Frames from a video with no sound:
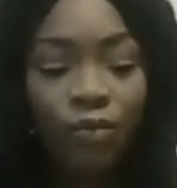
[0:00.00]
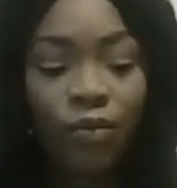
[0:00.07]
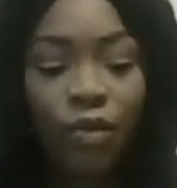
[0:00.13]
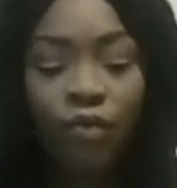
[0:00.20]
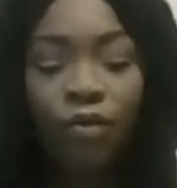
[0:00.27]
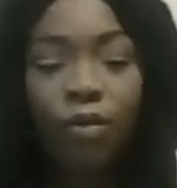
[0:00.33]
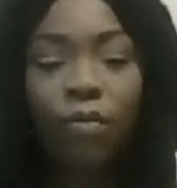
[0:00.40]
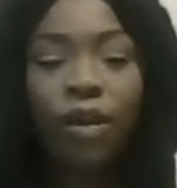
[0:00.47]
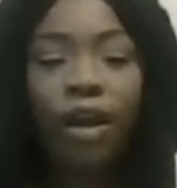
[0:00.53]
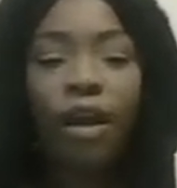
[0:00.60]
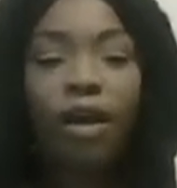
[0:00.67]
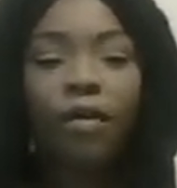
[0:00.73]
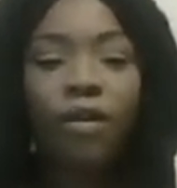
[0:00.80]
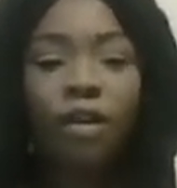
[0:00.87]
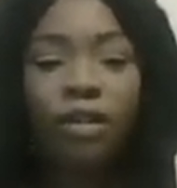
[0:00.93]
from
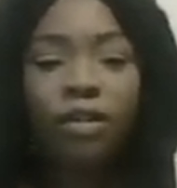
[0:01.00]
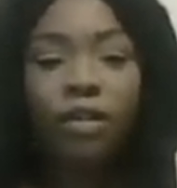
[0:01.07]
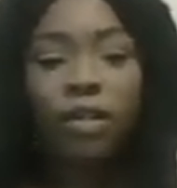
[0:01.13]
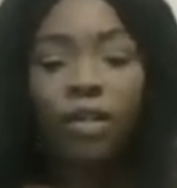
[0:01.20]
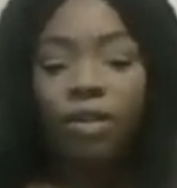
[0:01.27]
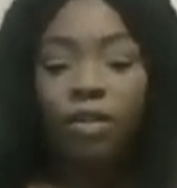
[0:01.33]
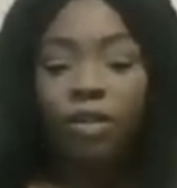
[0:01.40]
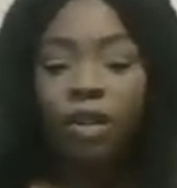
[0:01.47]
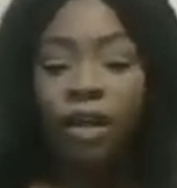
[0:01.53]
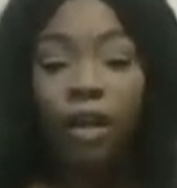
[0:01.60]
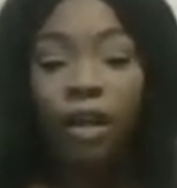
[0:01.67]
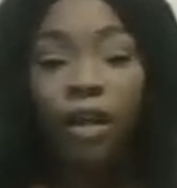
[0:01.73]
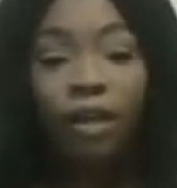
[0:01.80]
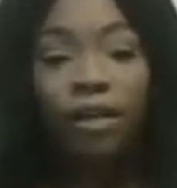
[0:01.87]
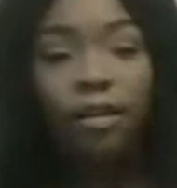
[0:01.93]
now until the
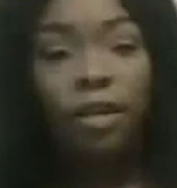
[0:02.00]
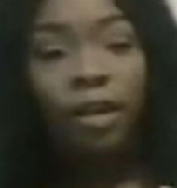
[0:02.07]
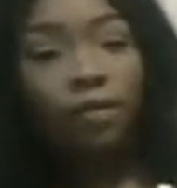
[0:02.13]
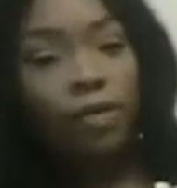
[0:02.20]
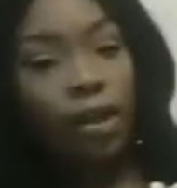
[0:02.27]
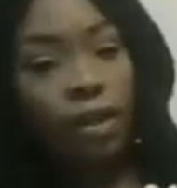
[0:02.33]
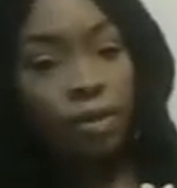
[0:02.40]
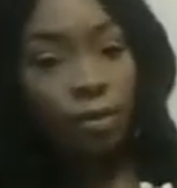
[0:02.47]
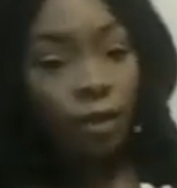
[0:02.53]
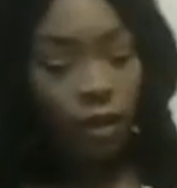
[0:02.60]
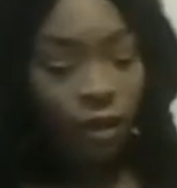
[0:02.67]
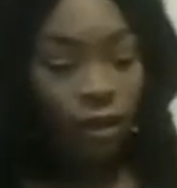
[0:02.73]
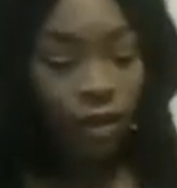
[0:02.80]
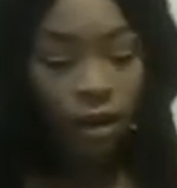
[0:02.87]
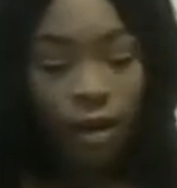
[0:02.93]
end of next
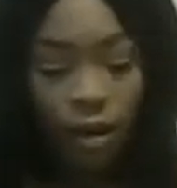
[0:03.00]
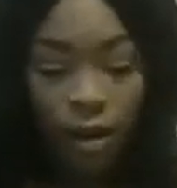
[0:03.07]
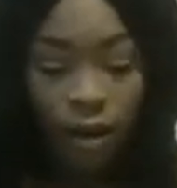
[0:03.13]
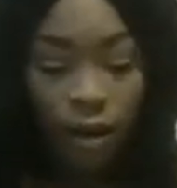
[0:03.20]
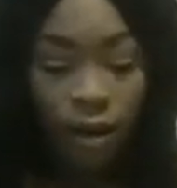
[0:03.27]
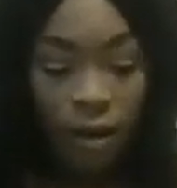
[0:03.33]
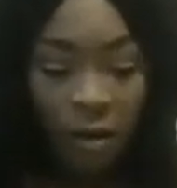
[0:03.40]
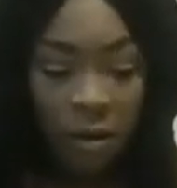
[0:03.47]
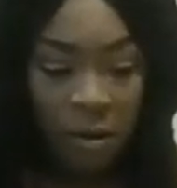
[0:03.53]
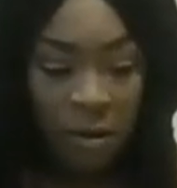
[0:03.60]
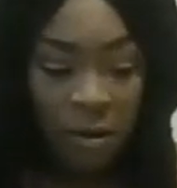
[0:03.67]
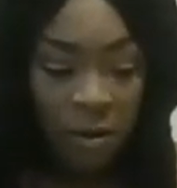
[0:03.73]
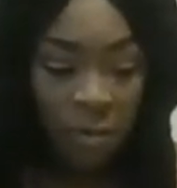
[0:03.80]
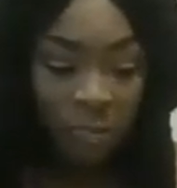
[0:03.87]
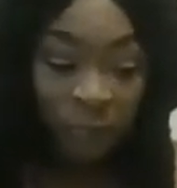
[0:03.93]
week.
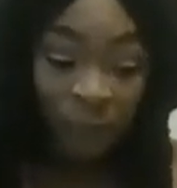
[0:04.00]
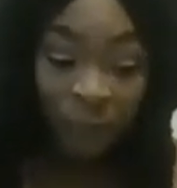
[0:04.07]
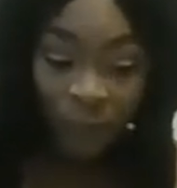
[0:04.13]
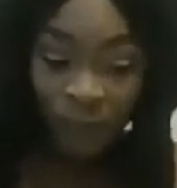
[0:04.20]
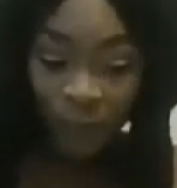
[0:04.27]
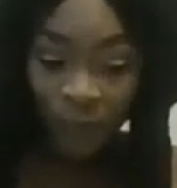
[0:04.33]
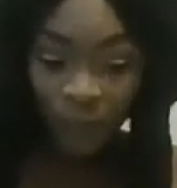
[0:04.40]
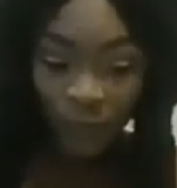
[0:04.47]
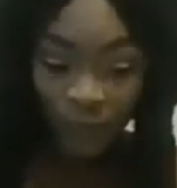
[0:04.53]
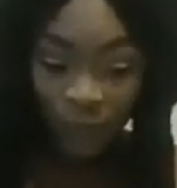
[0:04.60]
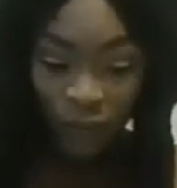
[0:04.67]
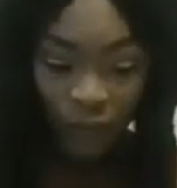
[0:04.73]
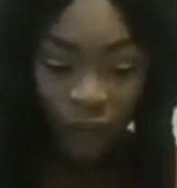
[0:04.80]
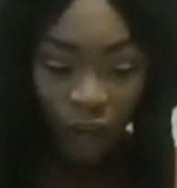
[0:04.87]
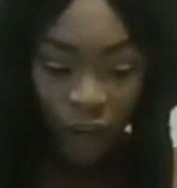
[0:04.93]
Um,
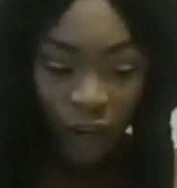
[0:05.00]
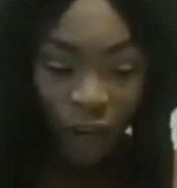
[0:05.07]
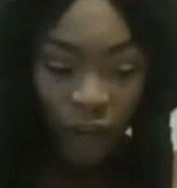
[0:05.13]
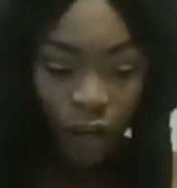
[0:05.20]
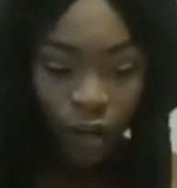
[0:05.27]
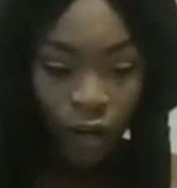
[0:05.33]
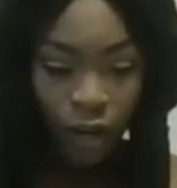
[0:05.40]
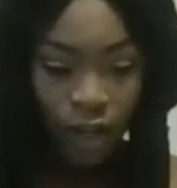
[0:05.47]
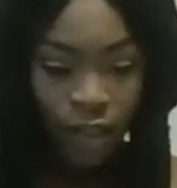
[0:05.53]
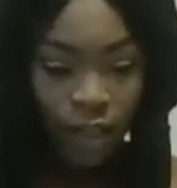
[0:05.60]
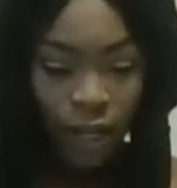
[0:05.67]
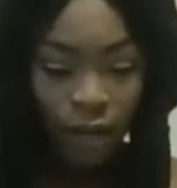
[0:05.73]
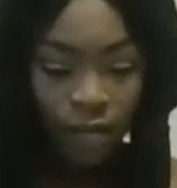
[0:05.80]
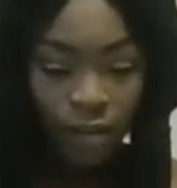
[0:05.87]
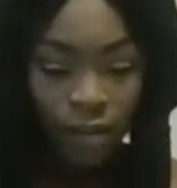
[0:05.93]
you guys
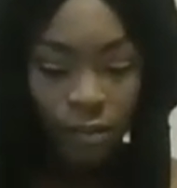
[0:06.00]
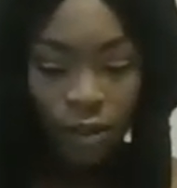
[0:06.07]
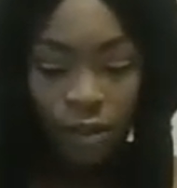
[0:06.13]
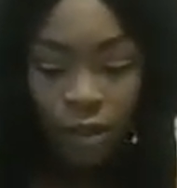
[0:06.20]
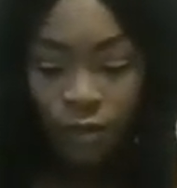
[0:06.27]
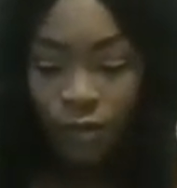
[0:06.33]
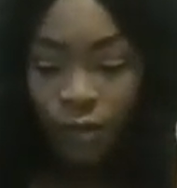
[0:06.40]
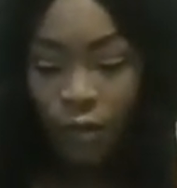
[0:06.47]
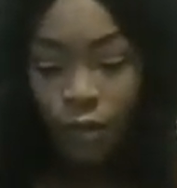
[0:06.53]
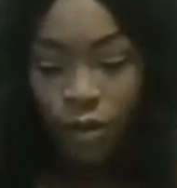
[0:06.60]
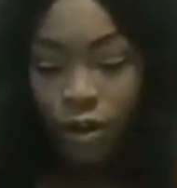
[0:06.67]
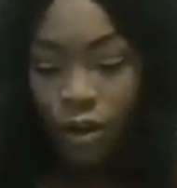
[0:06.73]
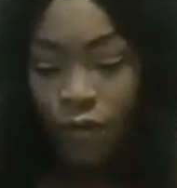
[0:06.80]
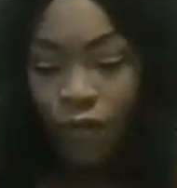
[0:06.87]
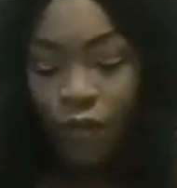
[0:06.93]
have some stuff going
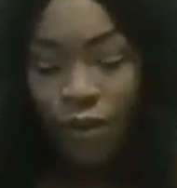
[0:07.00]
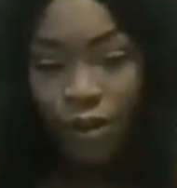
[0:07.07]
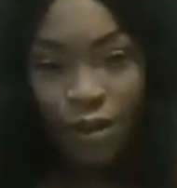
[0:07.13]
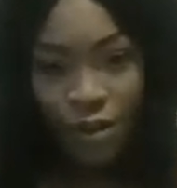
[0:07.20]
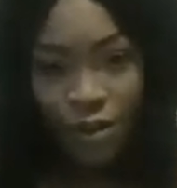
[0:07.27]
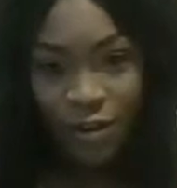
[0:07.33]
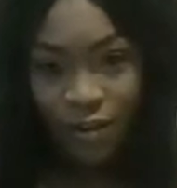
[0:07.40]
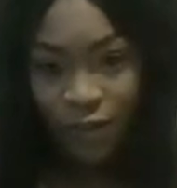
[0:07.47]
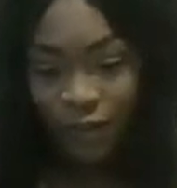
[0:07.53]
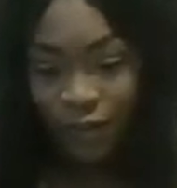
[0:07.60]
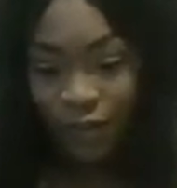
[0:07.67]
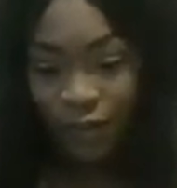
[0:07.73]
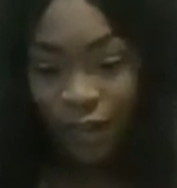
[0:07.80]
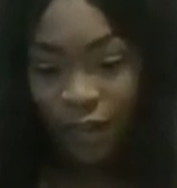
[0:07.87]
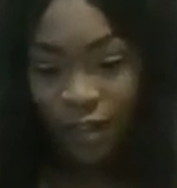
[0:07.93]
on for love.
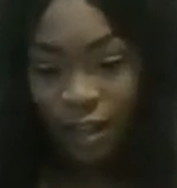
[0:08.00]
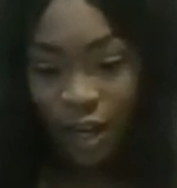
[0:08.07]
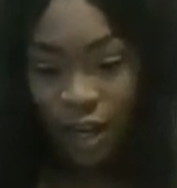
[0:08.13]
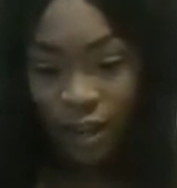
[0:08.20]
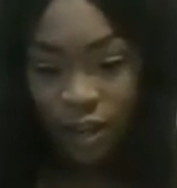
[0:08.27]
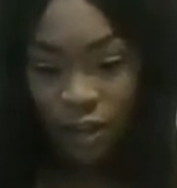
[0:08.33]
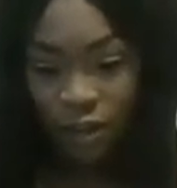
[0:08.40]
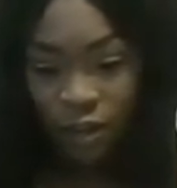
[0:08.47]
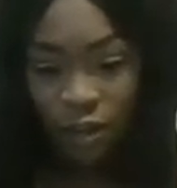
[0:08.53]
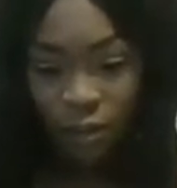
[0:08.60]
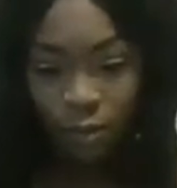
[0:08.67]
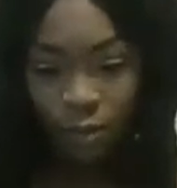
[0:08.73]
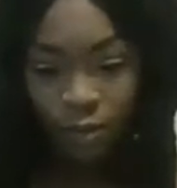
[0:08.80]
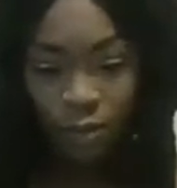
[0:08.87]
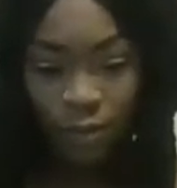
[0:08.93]
Looks like there's
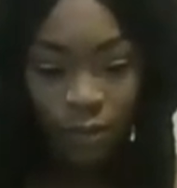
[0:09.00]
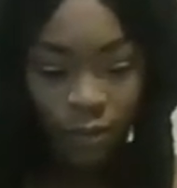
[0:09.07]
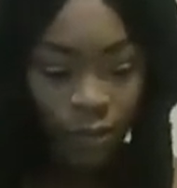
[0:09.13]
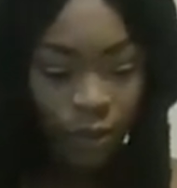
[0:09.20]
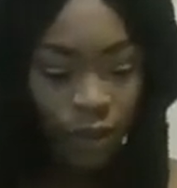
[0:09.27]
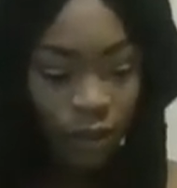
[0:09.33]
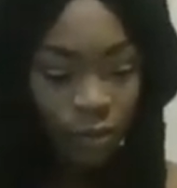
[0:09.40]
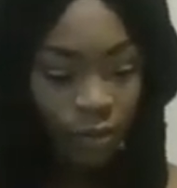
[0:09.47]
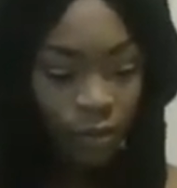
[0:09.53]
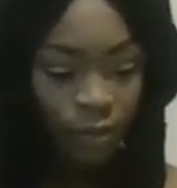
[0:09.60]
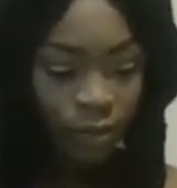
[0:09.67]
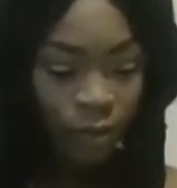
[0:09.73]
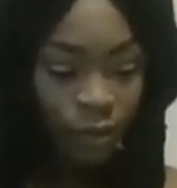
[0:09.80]
some